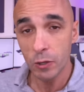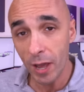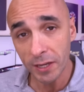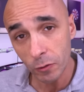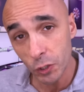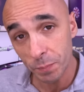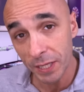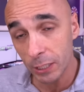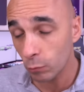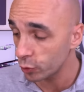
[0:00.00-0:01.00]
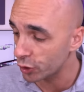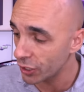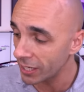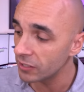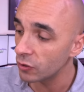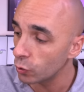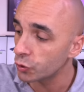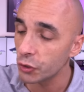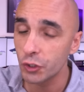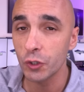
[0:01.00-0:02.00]
Your Echo speaker will send an
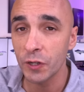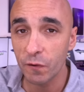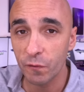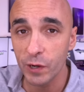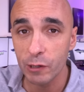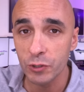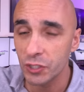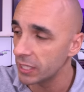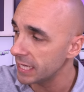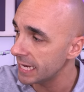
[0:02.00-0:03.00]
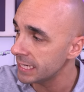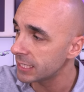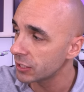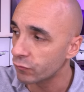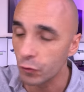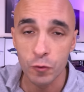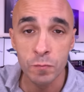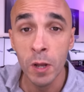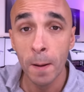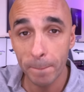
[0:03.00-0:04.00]
ultrasonic frequency into the
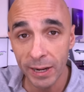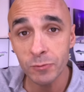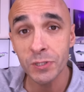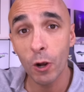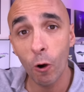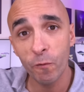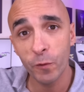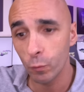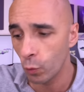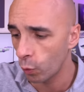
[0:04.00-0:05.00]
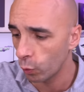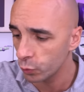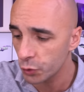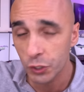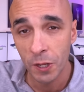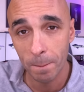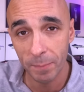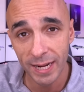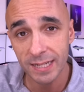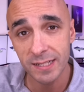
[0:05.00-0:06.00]
room, bounce it off the walls,
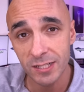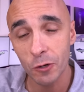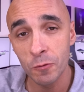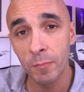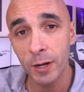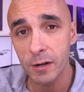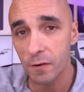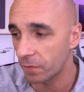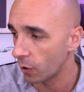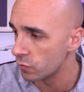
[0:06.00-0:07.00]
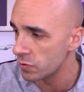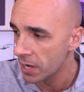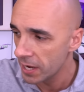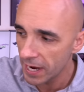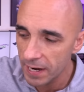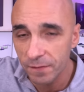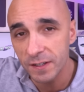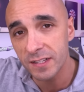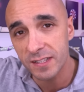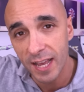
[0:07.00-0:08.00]
back at its own microphone, and if
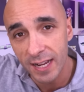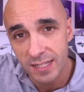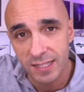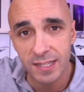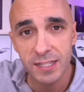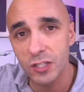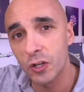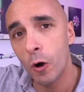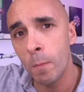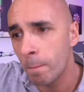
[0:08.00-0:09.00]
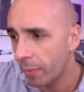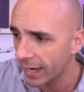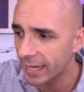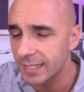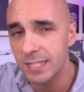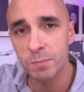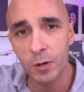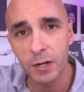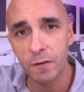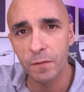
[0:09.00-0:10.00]
it detects that it's come back at its
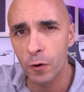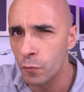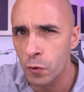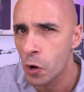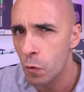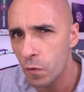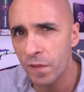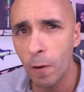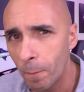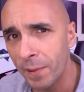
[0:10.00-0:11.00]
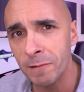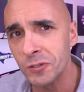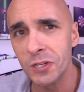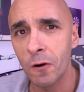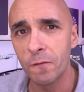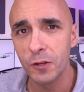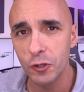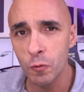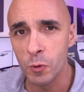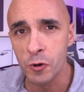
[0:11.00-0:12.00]
microphone without bouncing off a
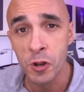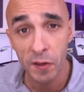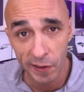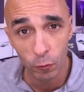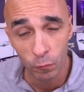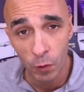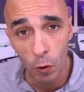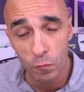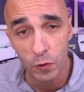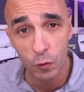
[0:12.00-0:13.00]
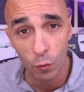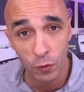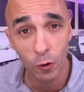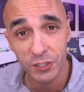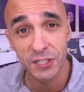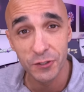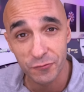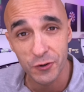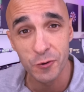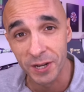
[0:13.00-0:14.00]
human, it will know that you're not in the
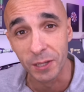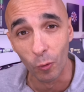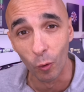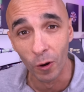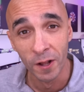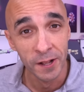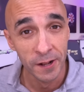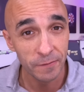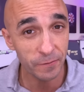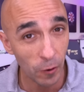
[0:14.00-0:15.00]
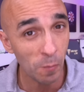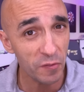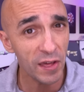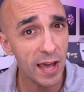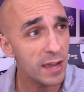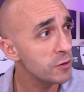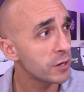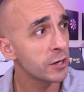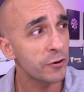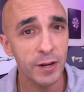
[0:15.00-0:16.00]
room anymore. From there, you
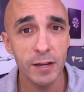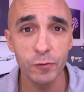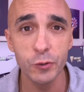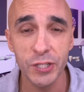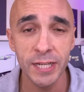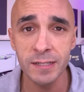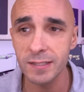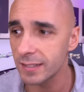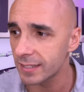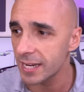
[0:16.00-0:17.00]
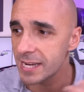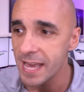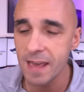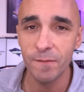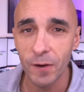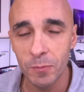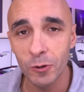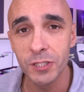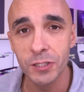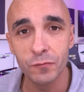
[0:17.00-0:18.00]
can create routines that say, if I'm
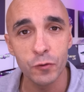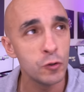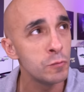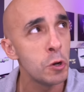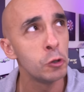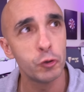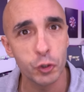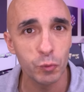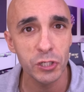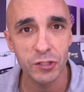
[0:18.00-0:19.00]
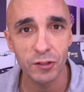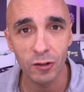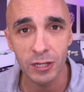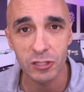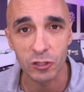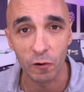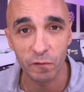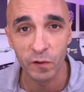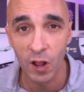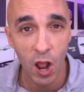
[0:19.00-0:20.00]
not in the room, switch the lights
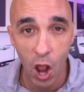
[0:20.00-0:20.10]
off.